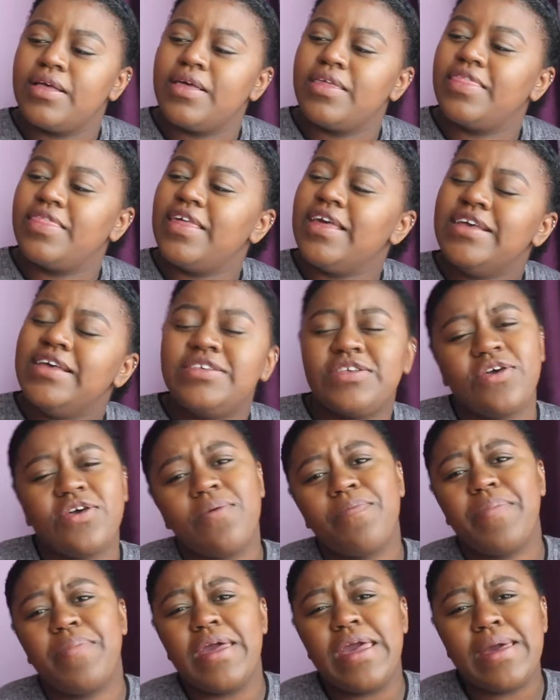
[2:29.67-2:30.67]
These
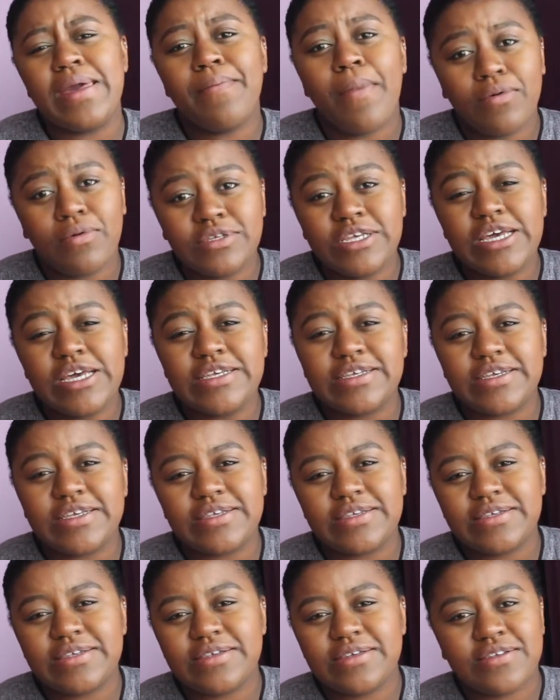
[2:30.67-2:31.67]
could be
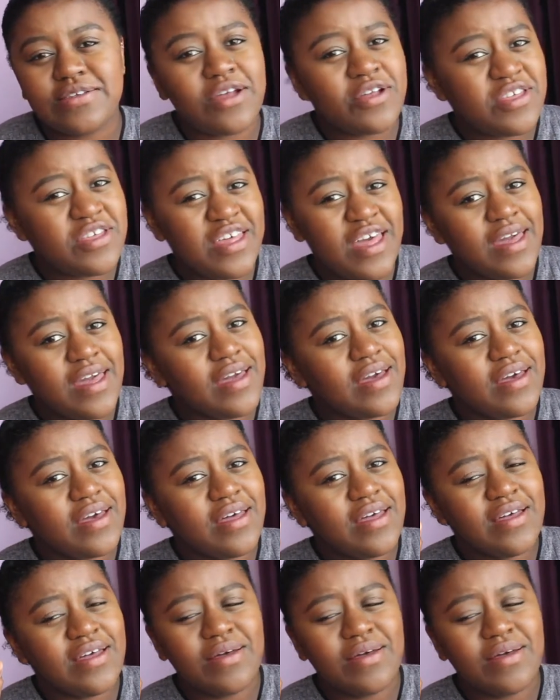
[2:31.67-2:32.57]
Maltesers, don't you think?